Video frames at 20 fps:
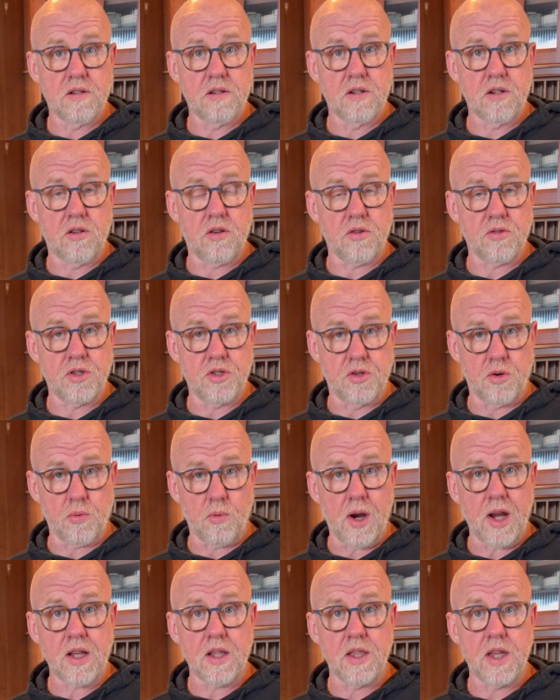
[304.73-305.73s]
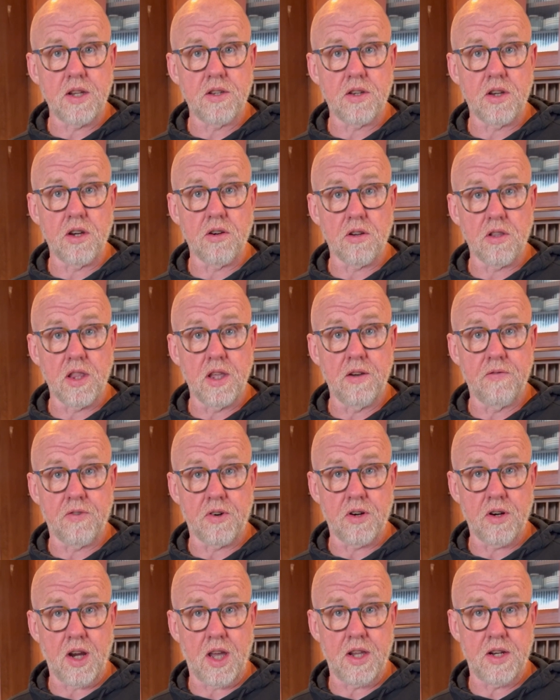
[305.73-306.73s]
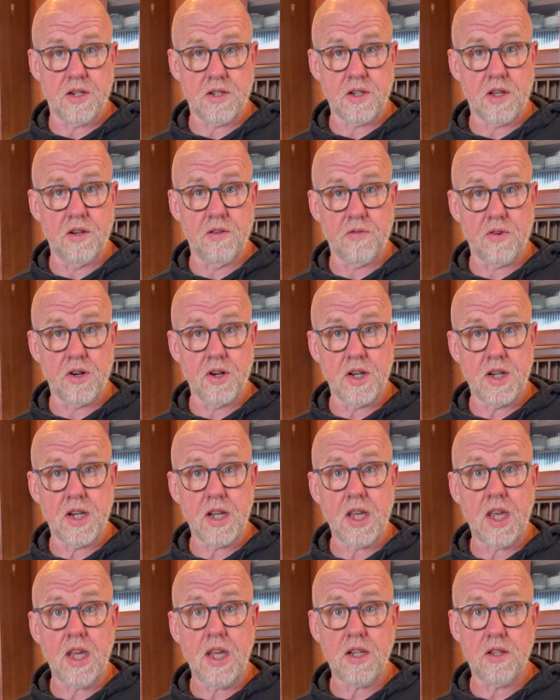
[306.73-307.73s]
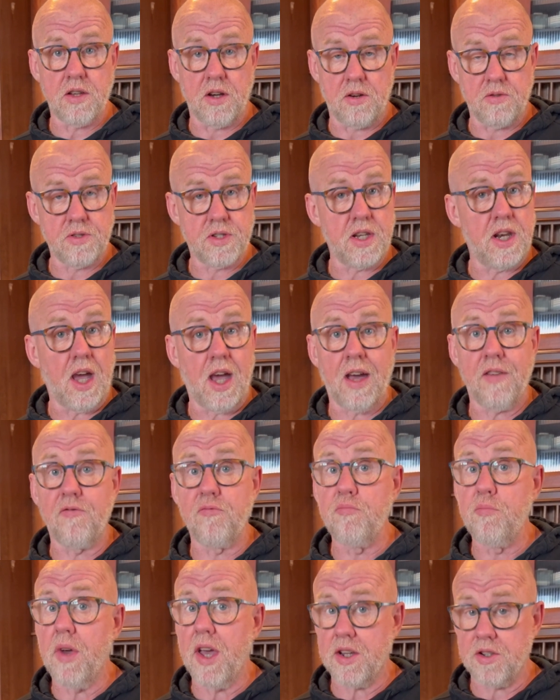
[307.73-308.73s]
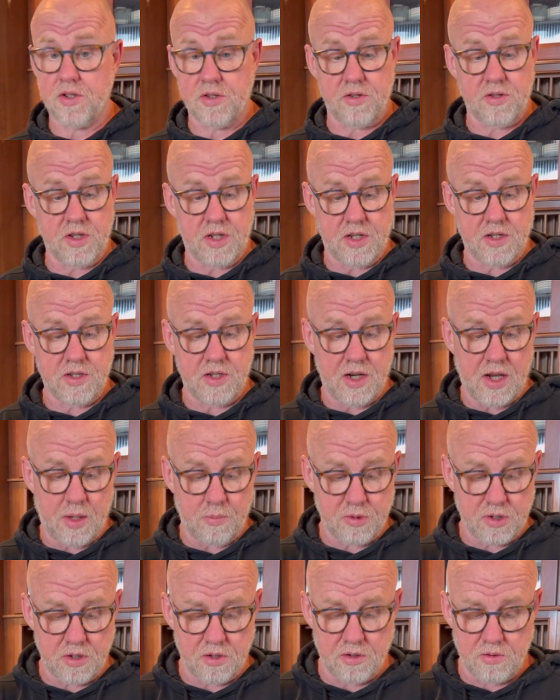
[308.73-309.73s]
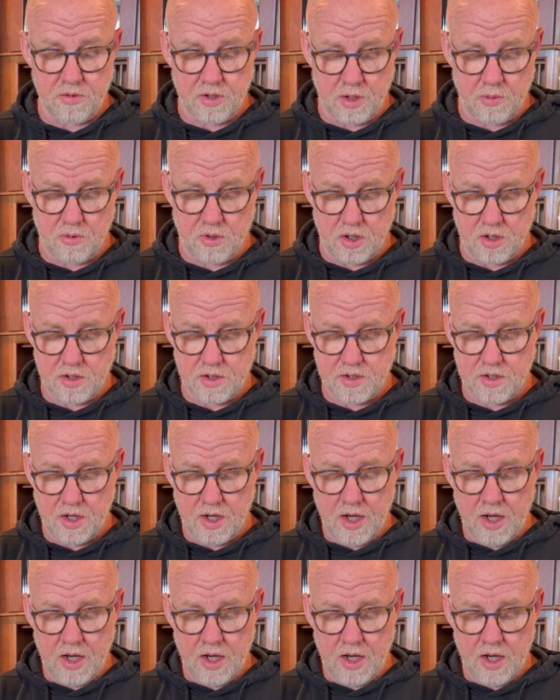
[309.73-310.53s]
goes directly to your liver and is converted to ketones. And I've measured this. It absolutely works.